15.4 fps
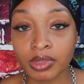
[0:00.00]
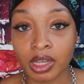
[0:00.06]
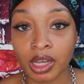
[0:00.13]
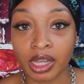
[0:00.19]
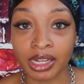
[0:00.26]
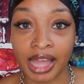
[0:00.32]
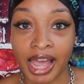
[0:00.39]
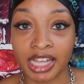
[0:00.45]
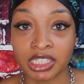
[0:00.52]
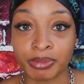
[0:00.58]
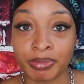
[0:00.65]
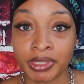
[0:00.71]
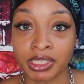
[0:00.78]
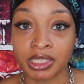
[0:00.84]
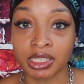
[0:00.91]
a lash
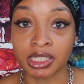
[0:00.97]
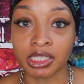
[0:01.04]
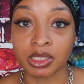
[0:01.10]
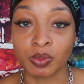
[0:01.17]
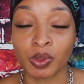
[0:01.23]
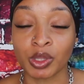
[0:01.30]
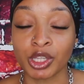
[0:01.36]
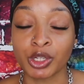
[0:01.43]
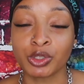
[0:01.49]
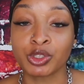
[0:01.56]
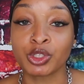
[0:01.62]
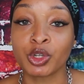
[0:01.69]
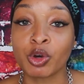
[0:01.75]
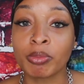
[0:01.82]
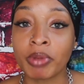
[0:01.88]
business with little
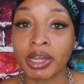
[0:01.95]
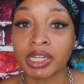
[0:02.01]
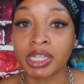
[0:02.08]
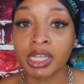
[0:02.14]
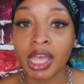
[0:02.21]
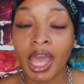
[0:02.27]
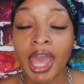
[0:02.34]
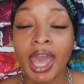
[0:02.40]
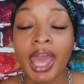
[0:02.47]
to no money,